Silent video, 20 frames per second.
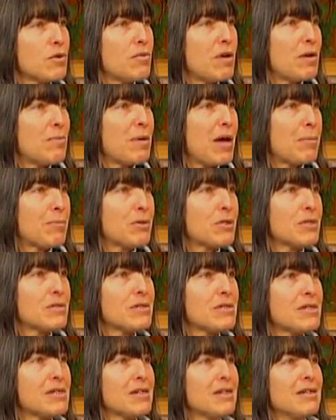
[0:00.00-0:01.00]
red
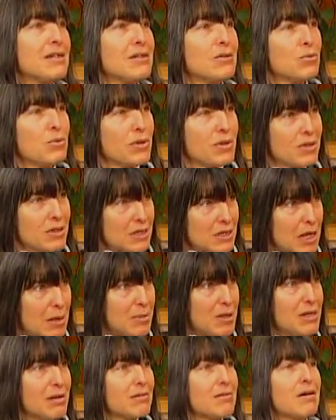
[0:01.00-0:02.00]
peppers with the
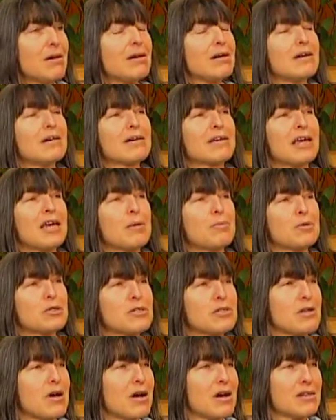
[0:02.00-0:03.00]
lemon caper
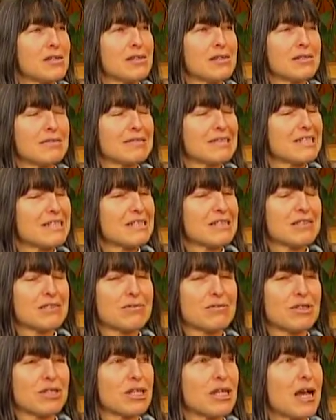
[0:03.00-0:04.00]
sauce, and
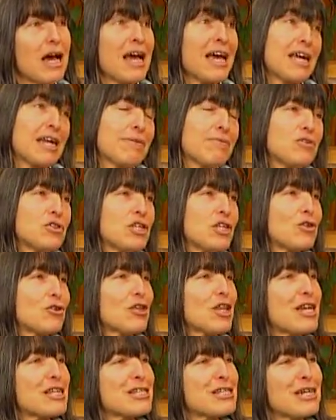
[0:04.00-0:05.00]
I had it for dinner
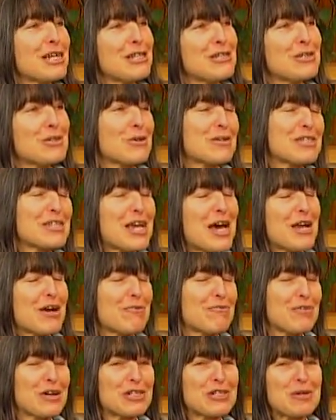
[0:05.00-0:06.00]
last night, so it's kind of
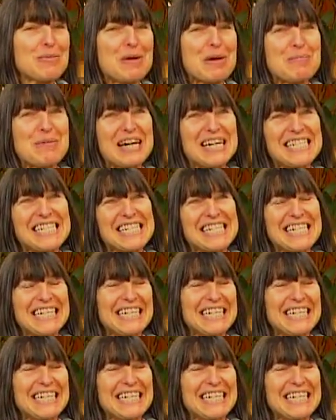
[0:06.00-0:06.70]
fresh on my mind.